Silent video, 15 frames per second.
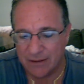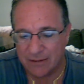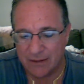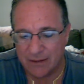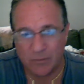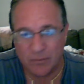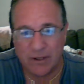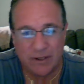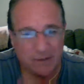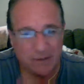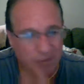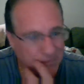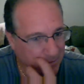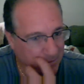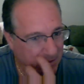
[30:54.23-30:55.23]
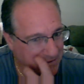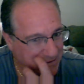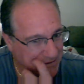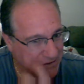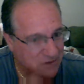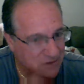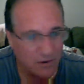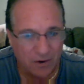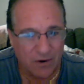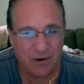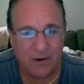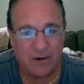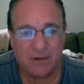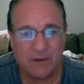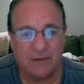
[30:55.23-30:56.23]
I'm looking at runs
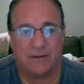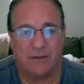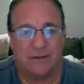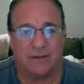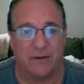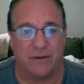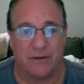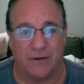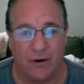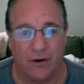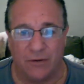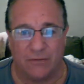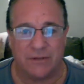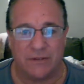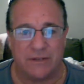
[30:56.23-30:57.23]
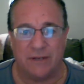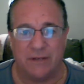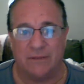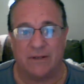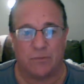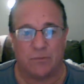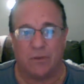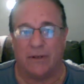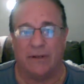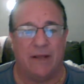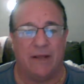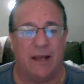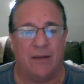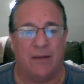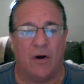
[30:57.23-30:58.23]
scored. They're an over team. Let's play the
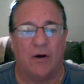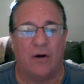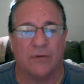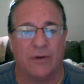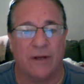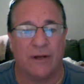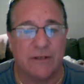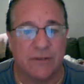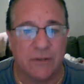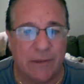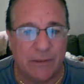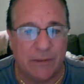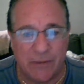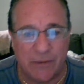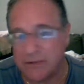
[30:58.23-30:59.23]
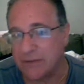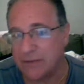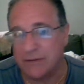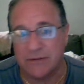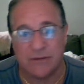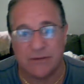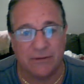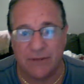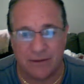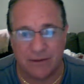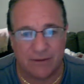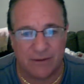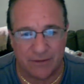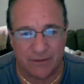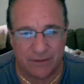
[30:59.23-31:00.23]
game over against a weak pitcher, and they're still
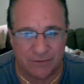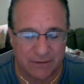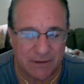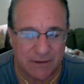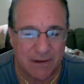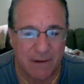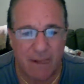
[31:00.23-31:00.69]
not going over.